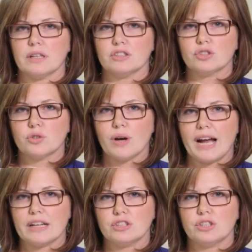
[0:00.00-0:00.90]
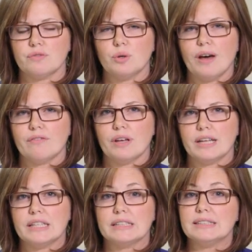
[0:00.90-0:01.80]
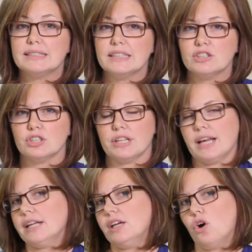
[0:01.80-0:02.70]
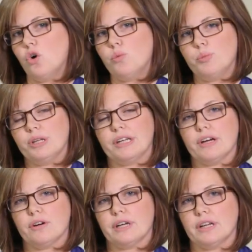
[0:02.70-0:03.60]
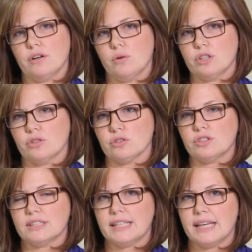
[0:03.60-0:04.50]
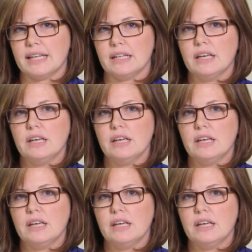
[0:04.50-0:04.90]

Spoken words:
scratch, if you have an incision, any open area on your skin,